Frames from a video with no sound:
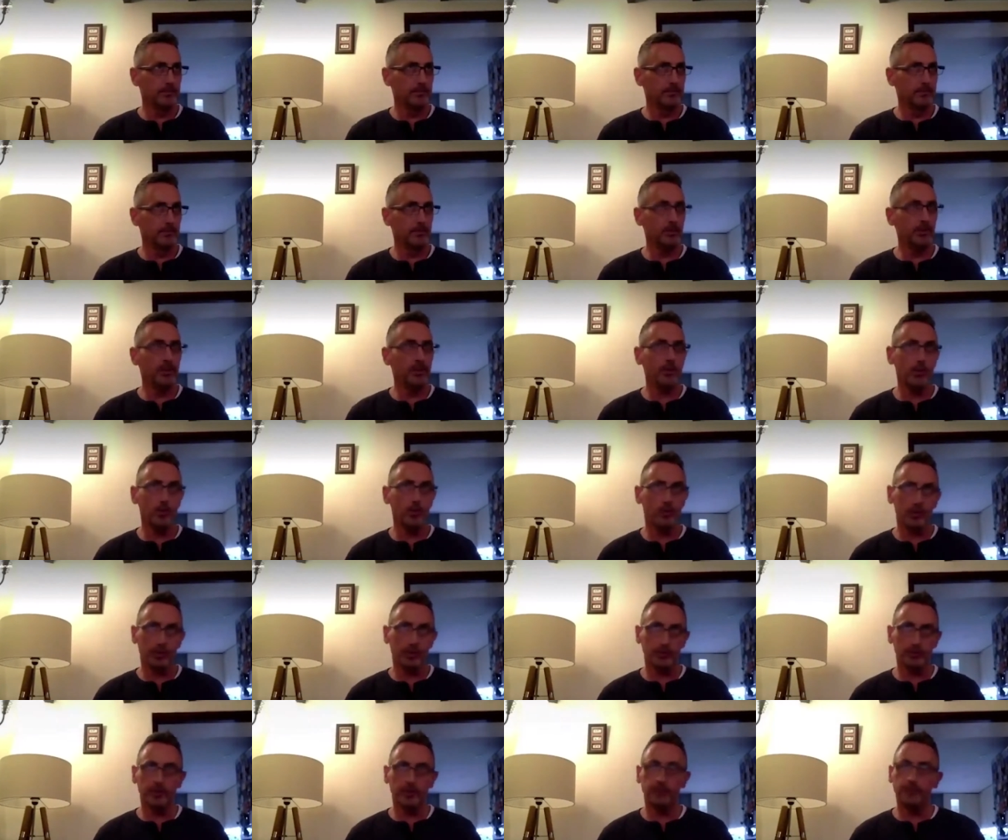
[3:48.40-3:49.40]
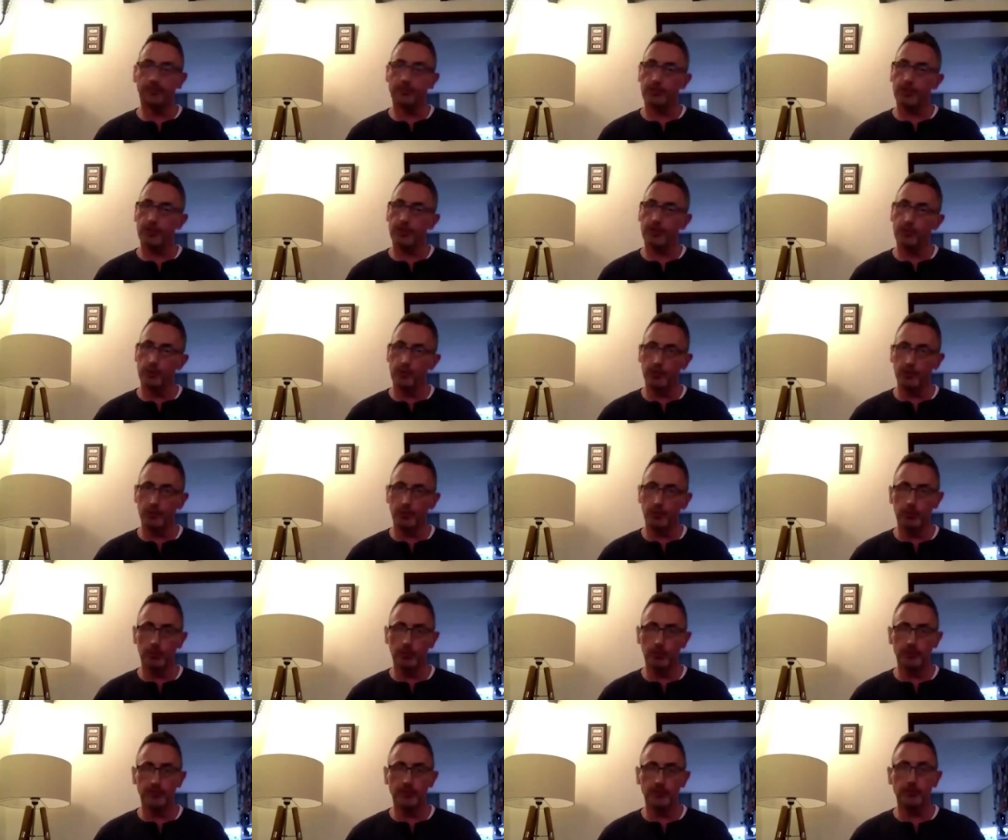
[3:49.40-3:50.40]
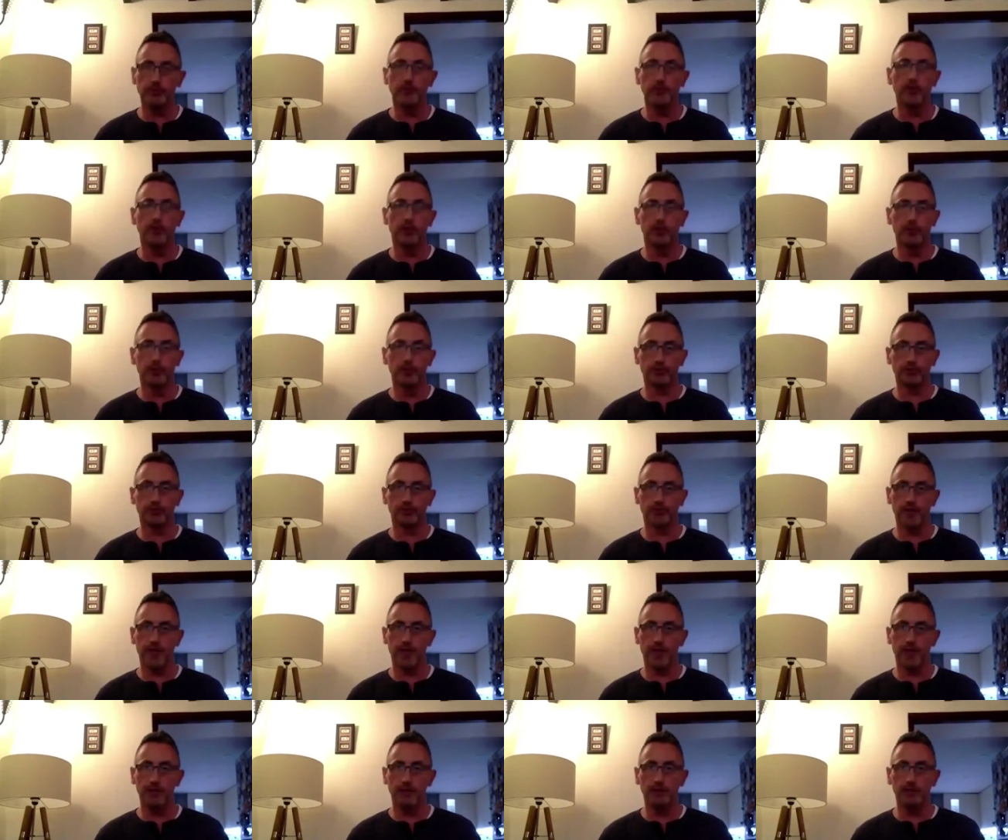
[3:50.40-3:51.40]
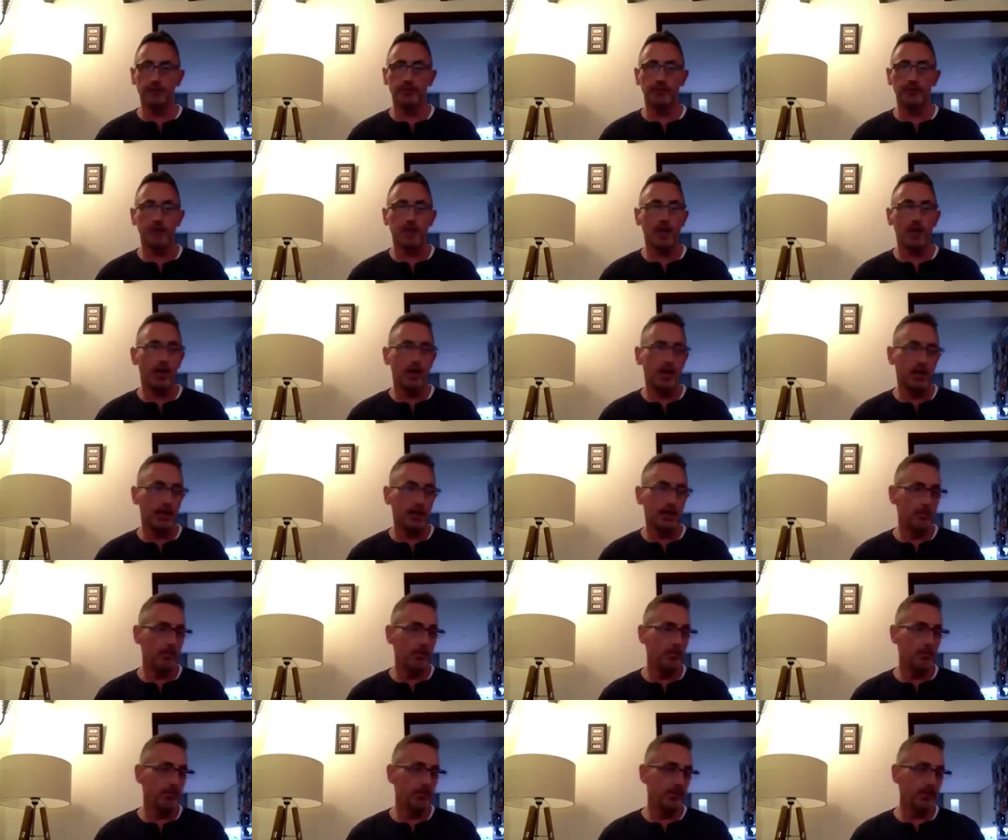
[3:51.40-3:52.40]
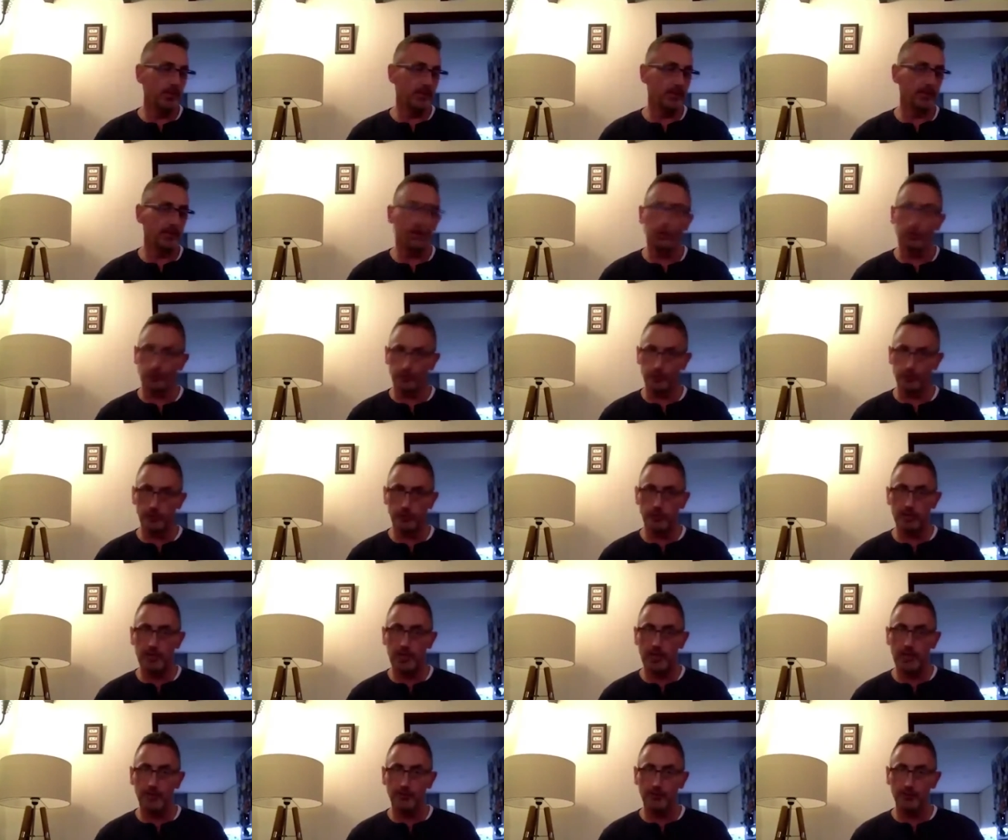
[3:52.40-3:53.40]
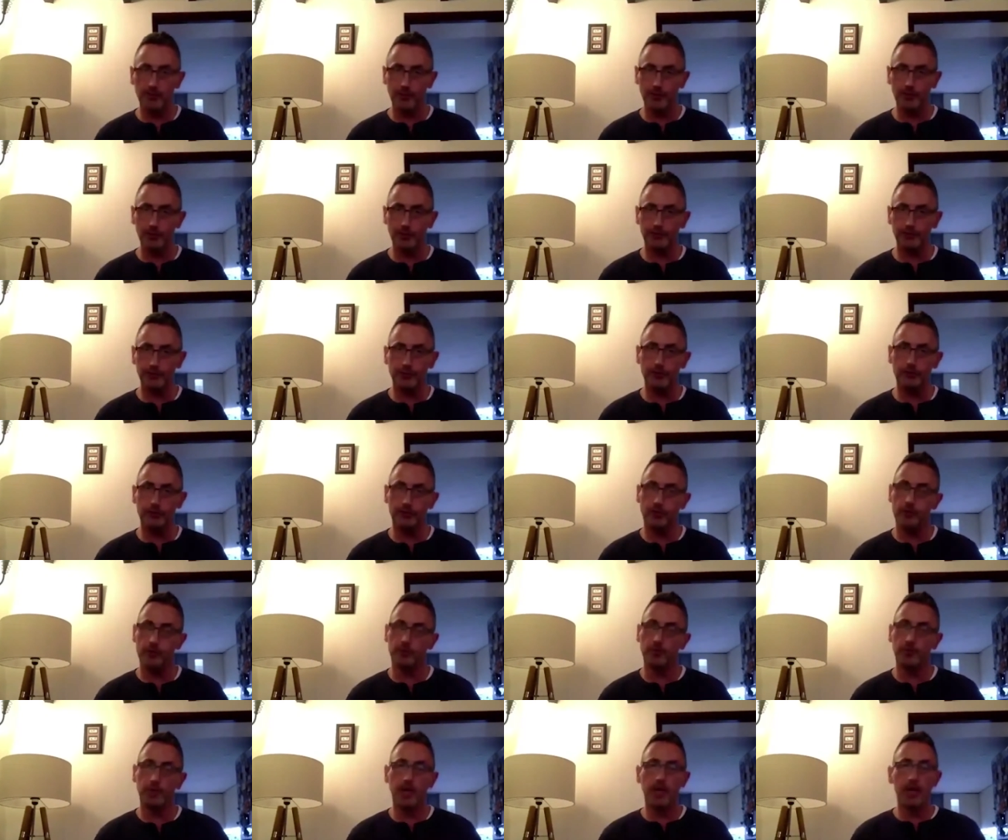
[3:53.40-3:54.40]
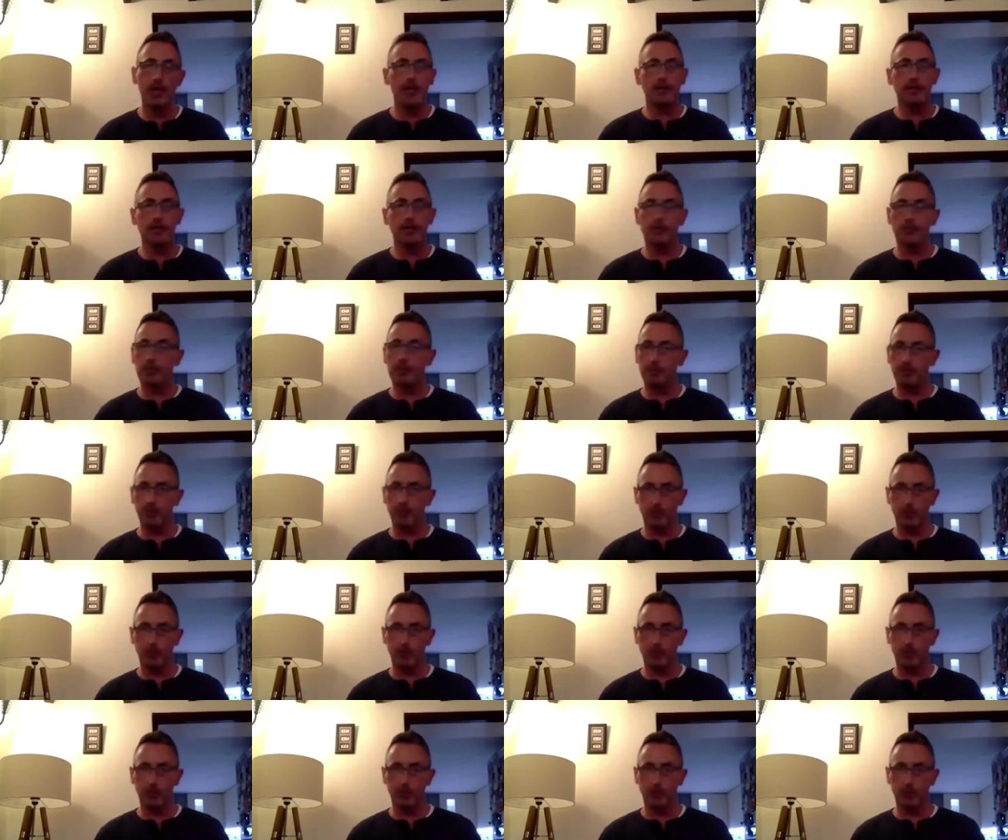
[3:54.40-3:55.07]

certainly the organisations that I've worked for previously is very much around um, the cultural and behavioural issues. So, you know, people